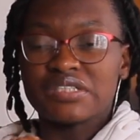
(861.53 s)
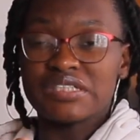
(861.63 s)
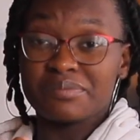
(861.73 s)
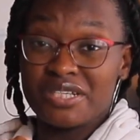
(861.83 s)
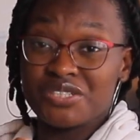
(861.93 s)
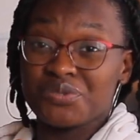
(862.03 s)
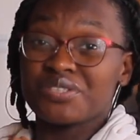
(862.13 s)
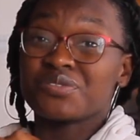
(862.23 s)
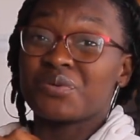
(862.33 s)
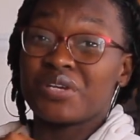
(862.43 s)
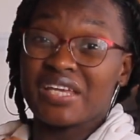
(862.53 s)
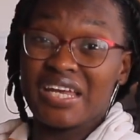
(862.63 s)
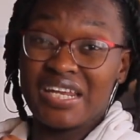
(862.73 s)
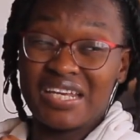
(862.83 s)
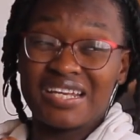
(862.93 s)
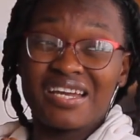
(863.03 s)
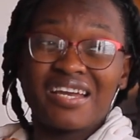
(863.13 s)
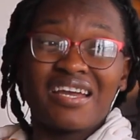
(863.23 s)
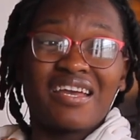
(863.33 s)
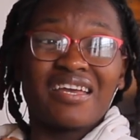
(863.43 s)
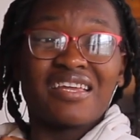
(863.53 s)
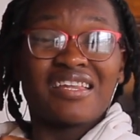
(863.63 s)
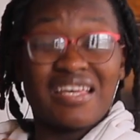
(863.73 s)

Please make sure it's organic and